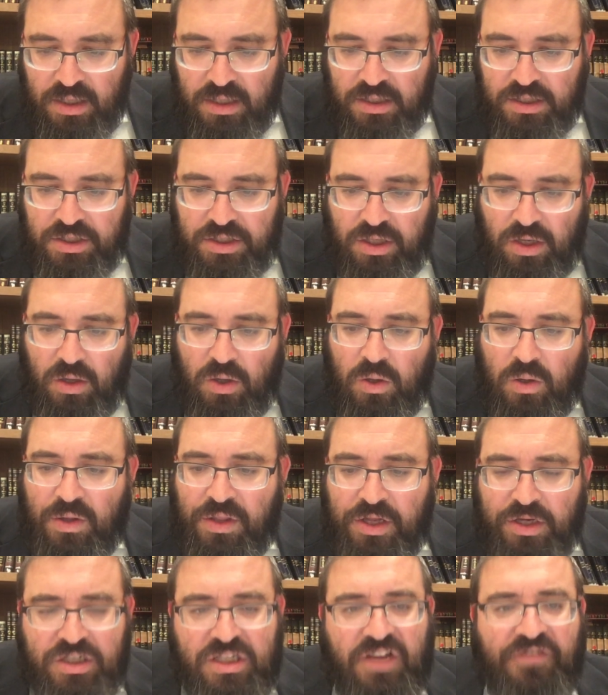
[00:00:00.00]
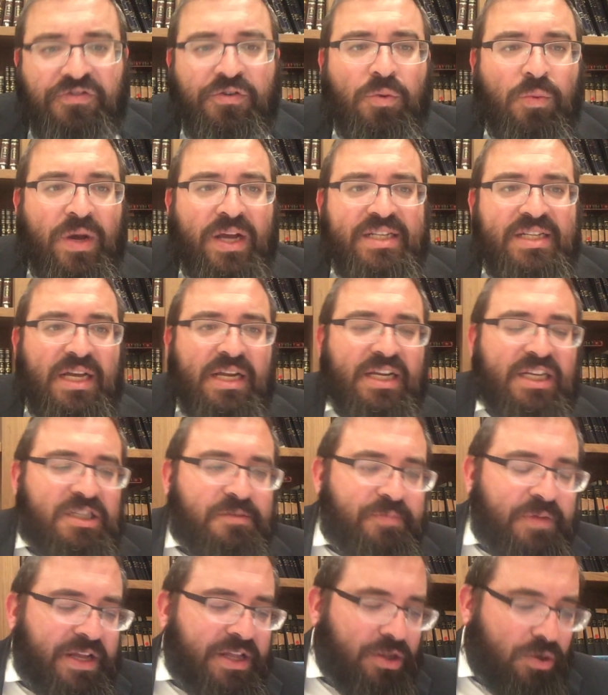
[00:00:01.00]
So there's different ways how to
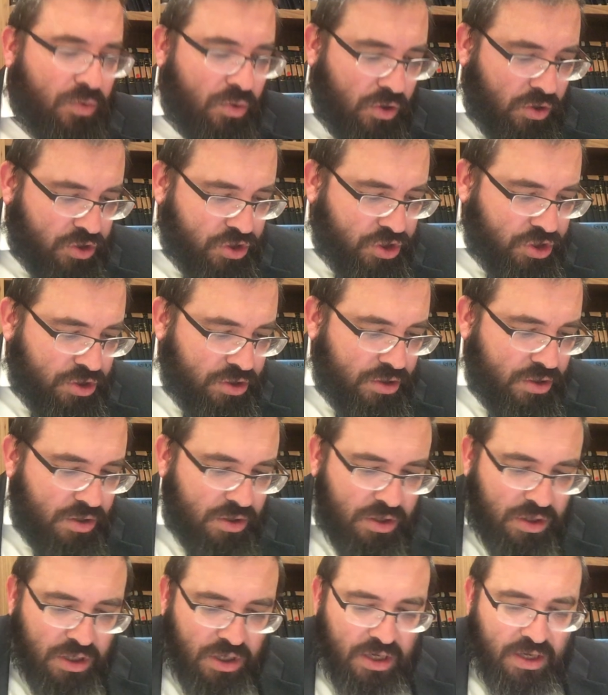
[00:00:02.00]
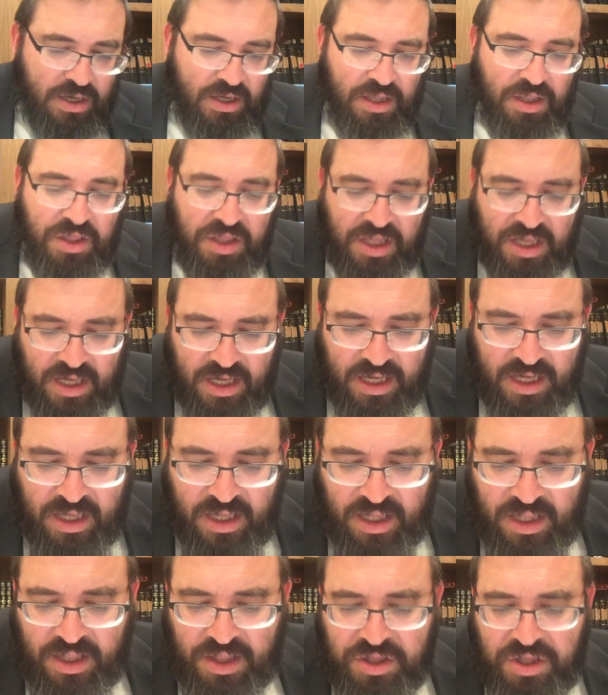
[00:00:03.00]
explain the Rosh.
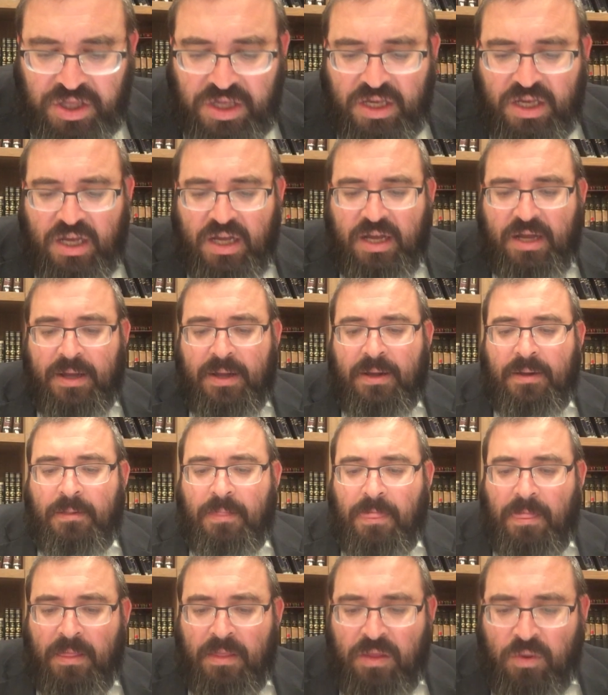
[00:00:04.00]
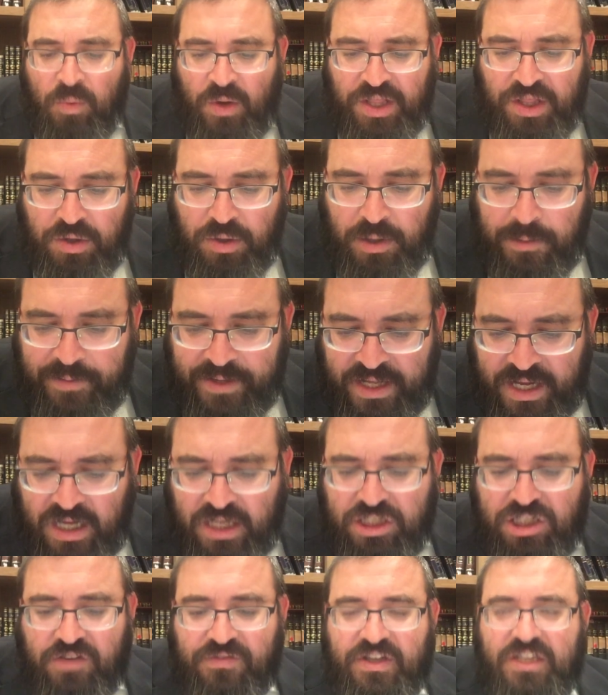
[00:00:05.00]
The way the Rabbi
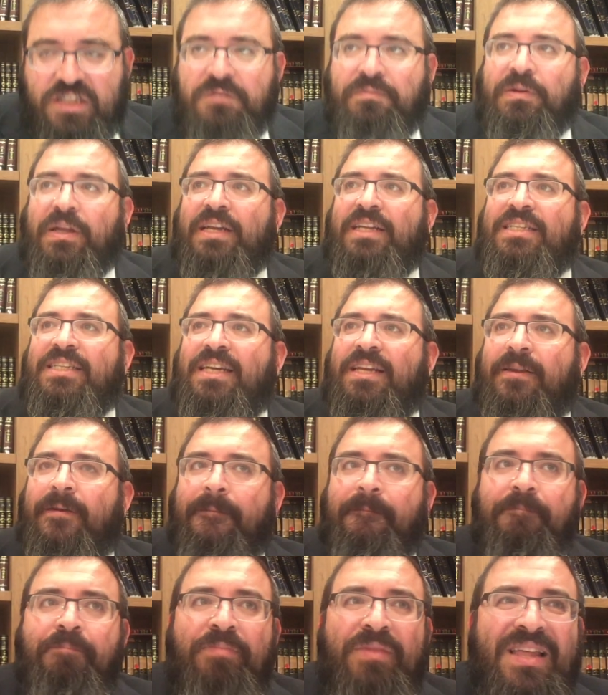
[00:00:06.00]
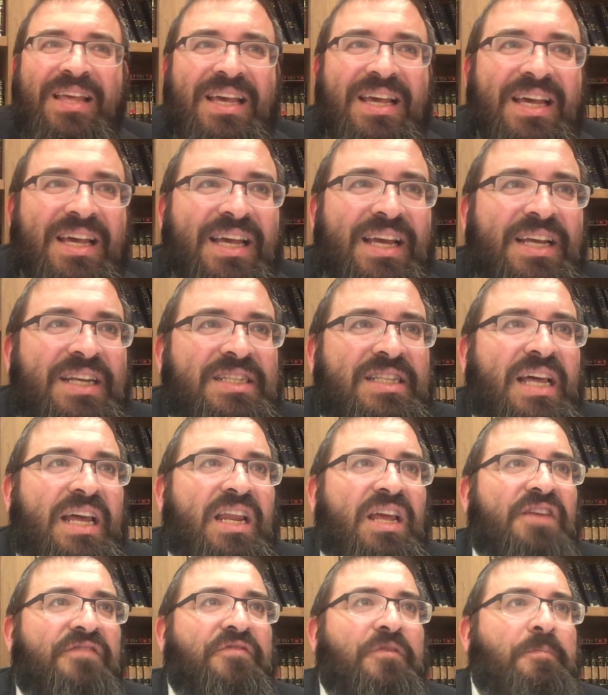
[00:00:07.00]
Yashiv explains it is
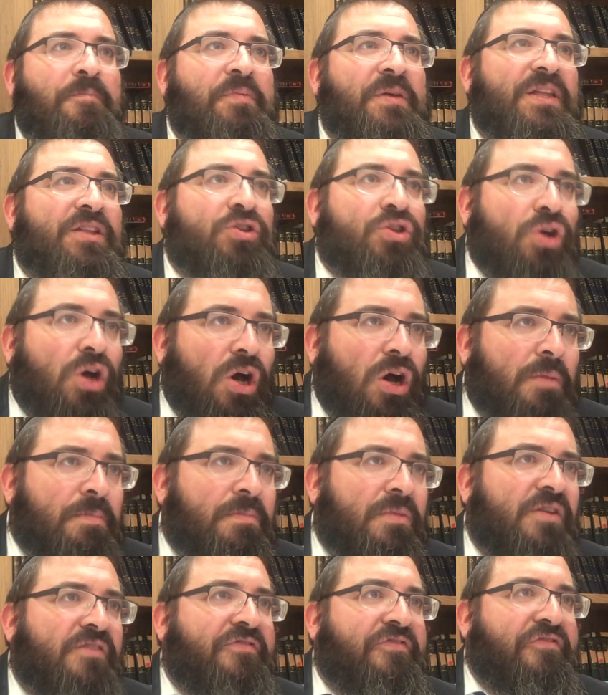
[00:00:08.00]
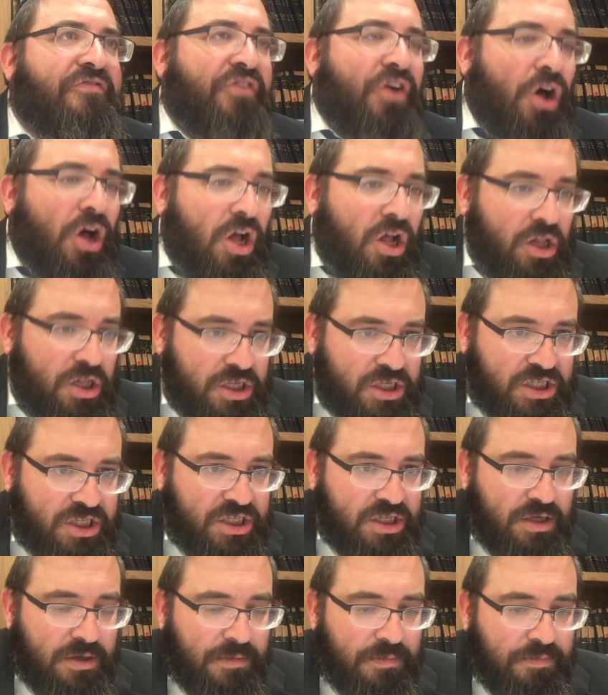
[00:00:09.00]
that if a pitam
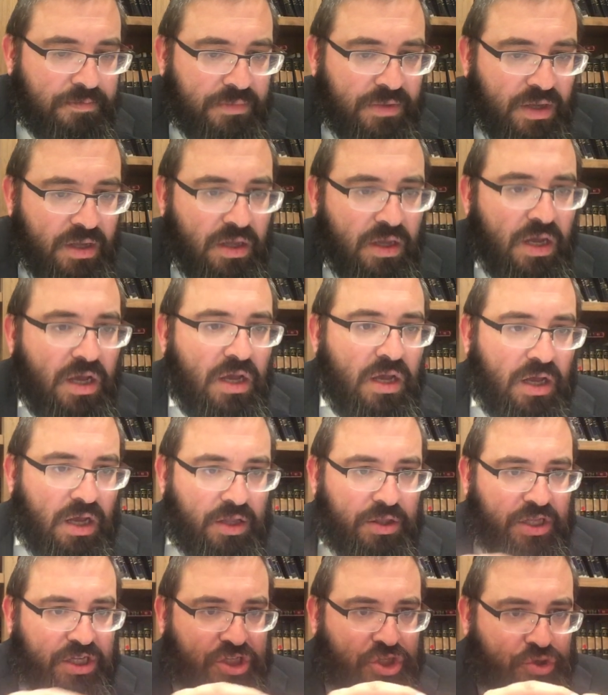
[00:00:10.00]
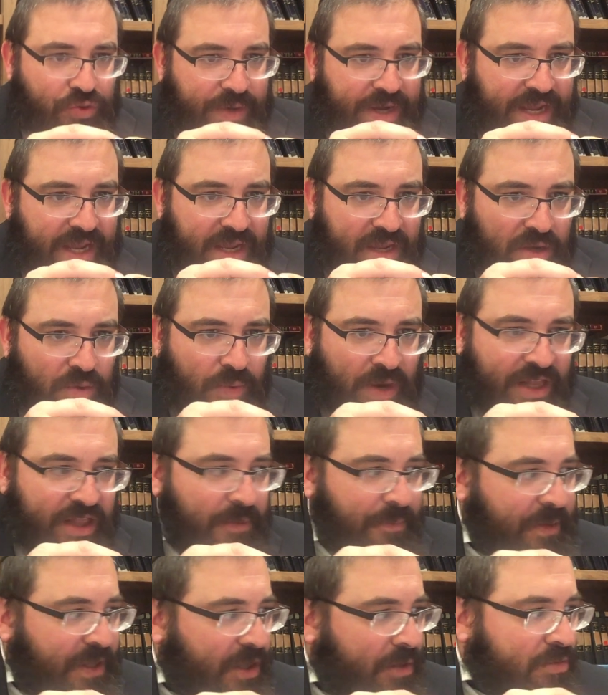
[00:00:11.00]
falls on the tree, right,
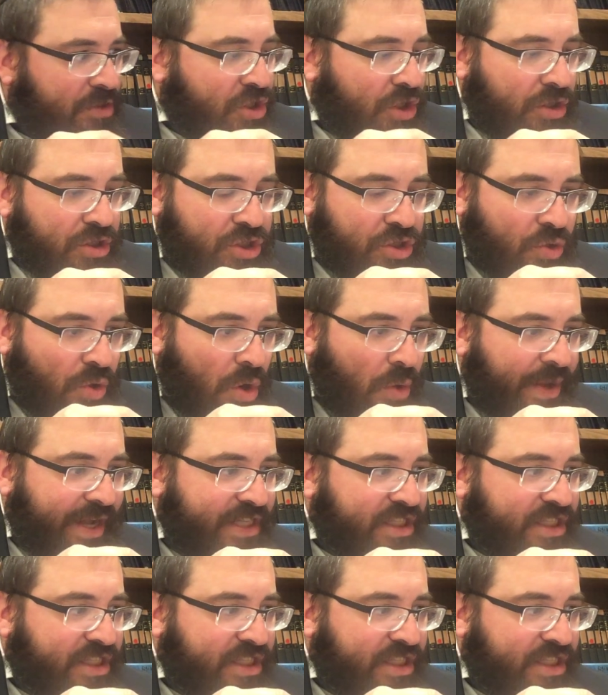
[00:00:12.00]
the pitam starts growing,